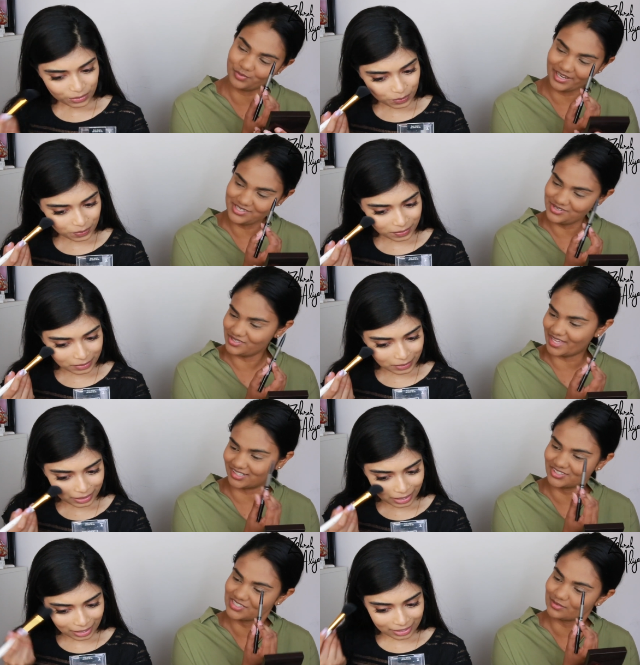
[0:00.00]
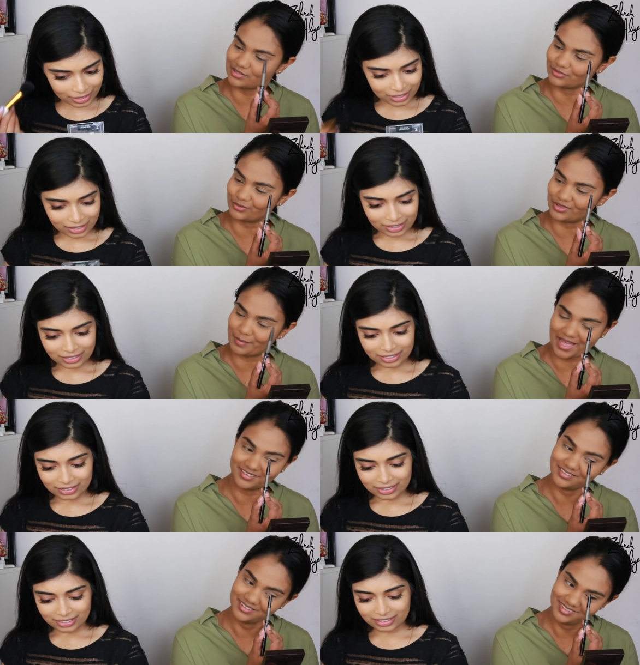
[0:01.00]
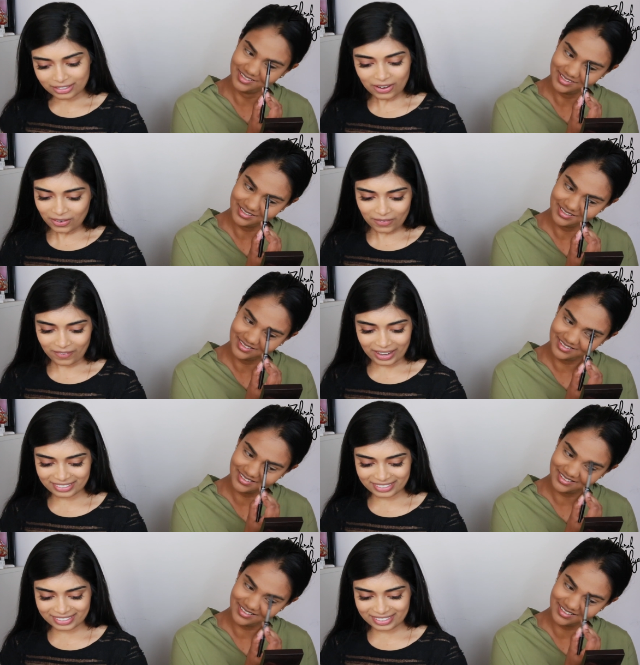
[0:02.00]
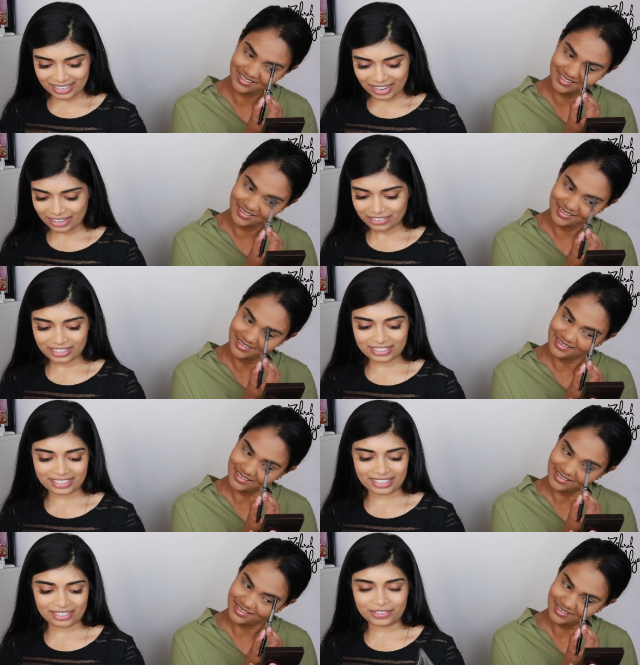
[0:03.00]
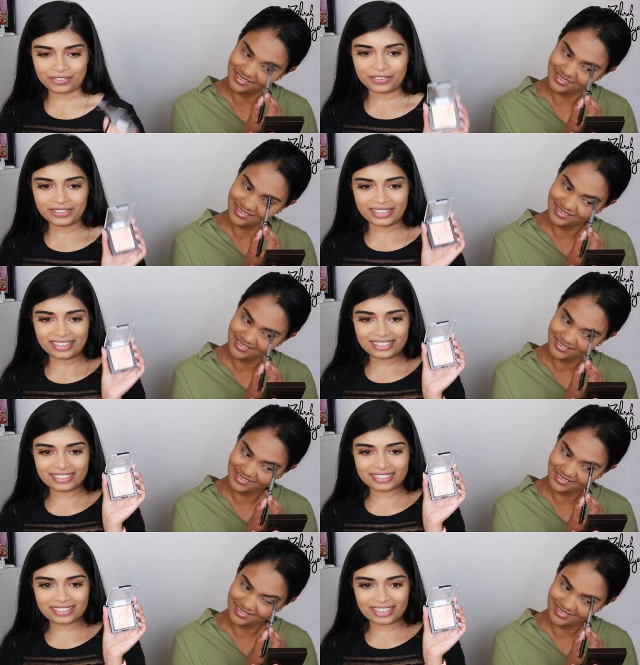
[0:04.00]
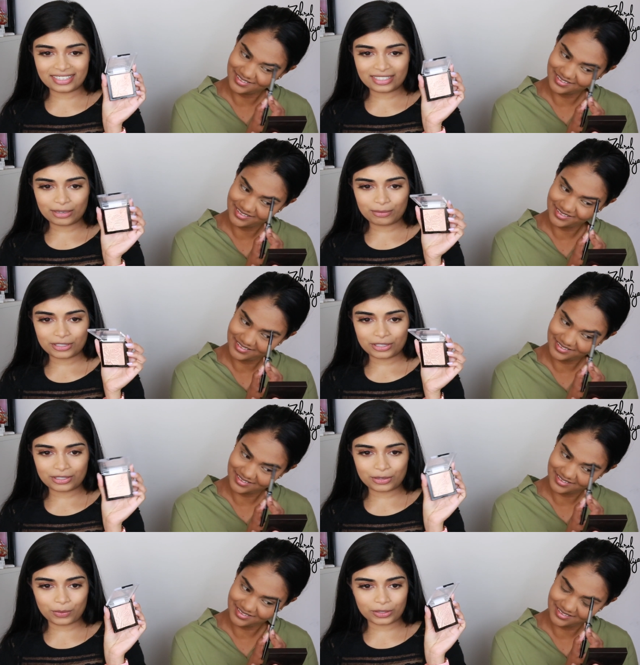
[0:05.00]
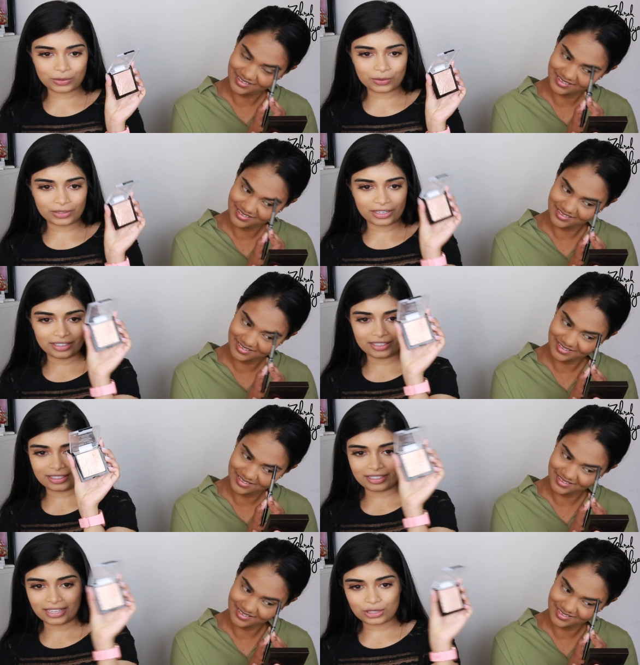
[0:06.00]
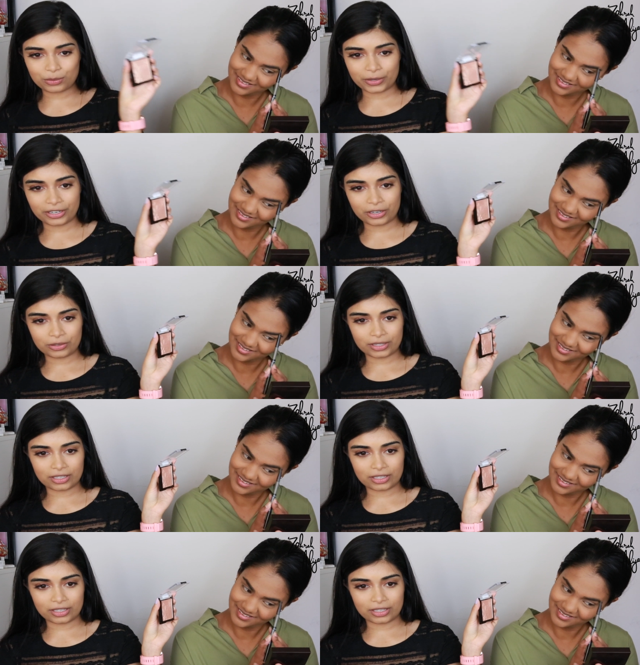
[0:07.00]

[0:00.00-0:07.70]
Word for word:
Speaker 1: why do you do that? Because you want to ruin the pattern?
Speaker 2: No, I just said I don't actually care if I ruin it. I just ended up just using one corner and then that's where I go